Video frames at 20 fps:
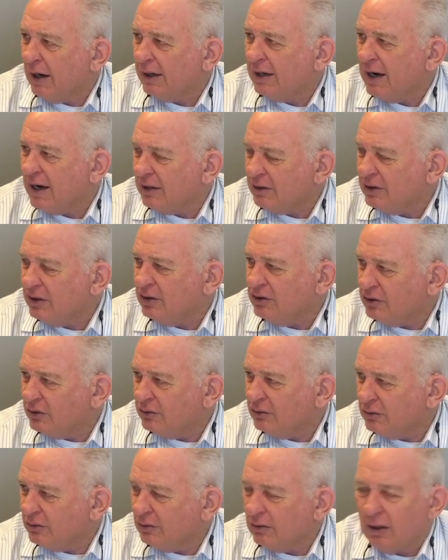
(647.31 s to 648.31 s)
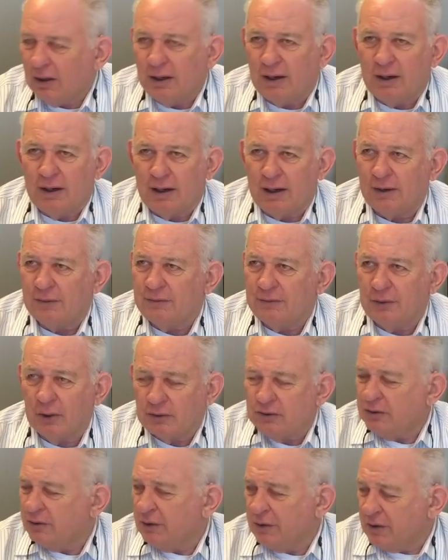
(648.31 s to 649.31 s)
I can't teach you to, and
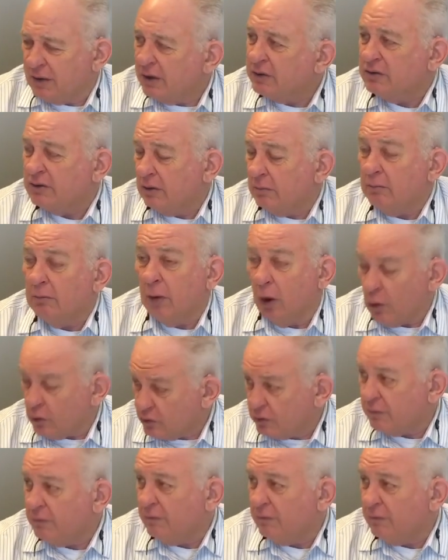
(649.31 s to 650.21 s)
those are the things that most